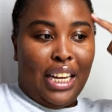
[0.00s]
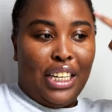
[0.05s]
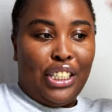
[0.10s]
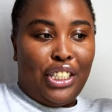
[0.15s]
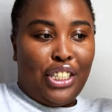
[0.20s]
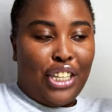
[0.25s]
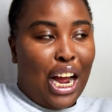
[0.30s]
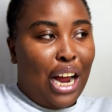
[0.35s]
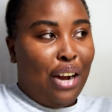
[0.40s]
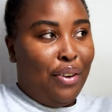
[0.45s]

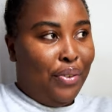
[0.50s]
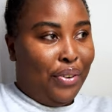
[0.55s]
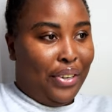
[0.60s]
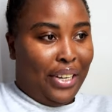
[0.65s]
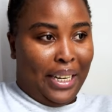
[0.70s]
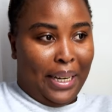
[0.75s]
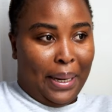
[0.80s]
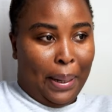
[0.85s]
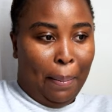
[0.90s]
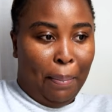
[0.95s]

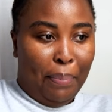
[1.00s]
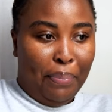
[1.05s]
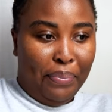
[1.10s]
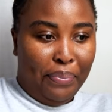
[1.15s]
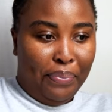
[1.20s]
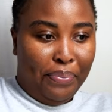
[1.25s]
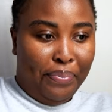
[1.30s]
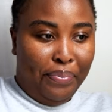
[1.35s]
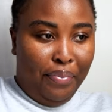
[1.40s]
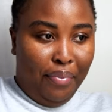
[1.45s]
January
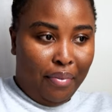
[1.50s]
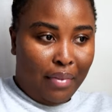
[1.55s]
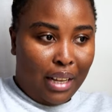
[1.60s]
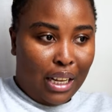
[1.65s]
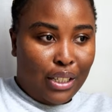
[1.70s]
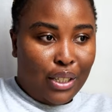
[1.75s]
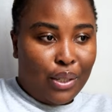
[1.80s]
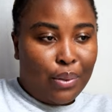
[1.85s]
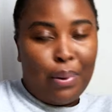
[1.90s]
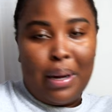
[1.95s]

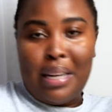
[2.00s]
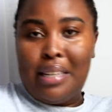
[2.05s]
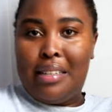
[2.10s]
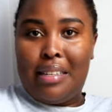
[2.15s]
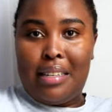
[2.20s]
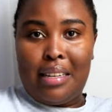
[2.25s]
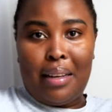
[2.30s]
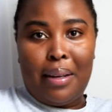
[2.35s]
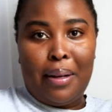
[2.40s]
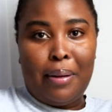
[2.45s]

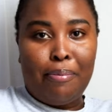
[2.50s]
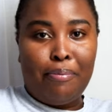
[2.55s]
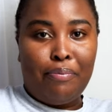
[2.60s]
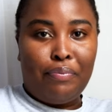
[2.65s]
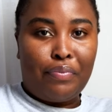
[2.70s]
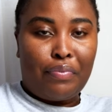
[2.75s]
20